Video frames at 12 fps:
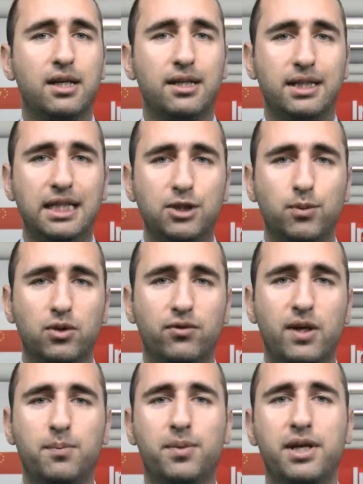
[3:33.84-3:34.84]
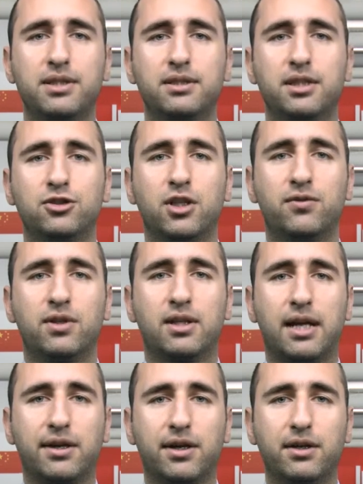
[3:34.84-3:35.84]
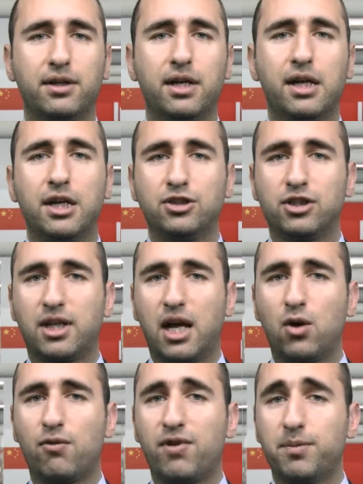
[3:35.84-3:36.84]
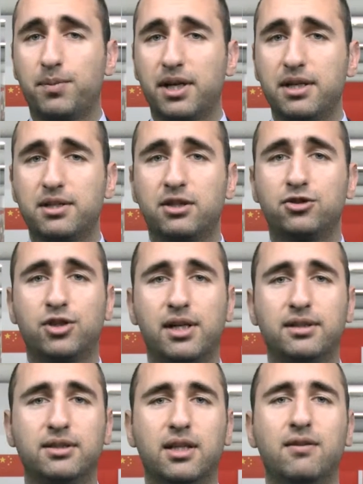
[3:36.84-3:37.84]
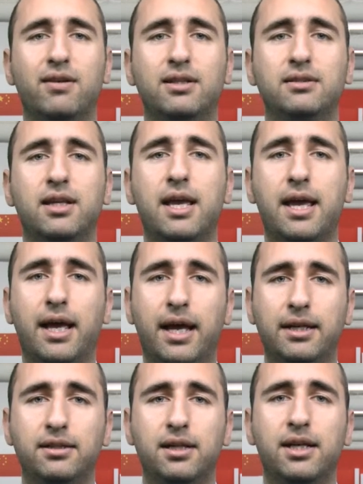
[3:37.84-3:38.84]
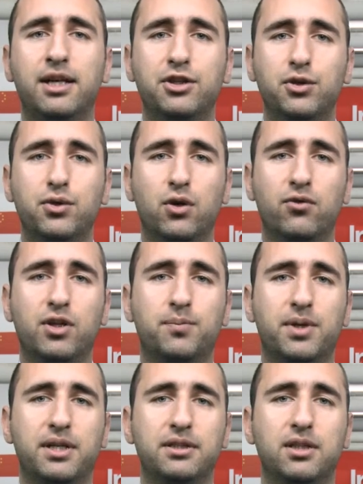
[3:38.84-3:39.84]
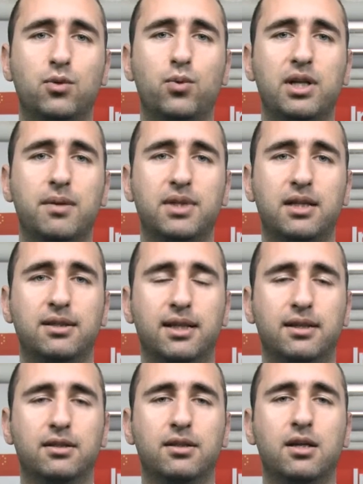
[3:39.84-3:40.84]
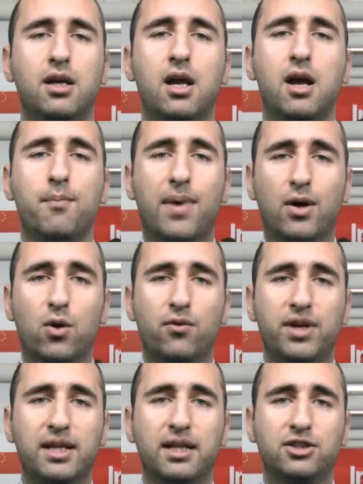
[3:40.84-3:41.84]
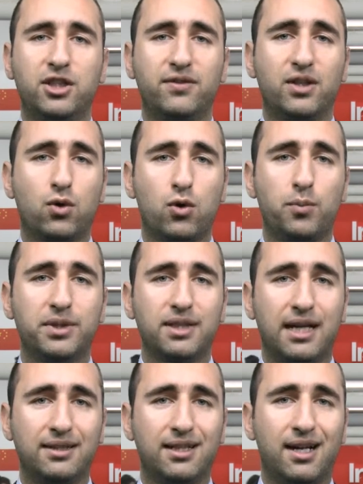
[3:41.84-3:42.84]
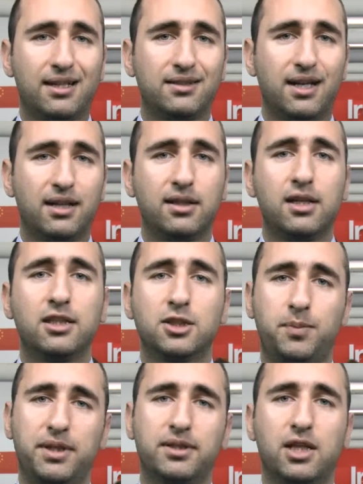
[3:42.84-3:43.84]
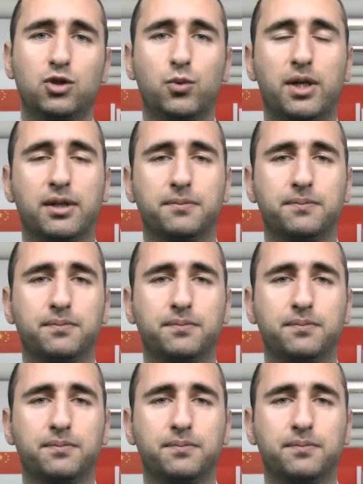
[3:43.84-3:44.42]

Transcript: Richmond Fed President Jeffrey Lockyer, Chicago Fed President Charles Evans, and New York Fed President William Dudley. Bank of England Chief Economist Andy Haldan speaks as well.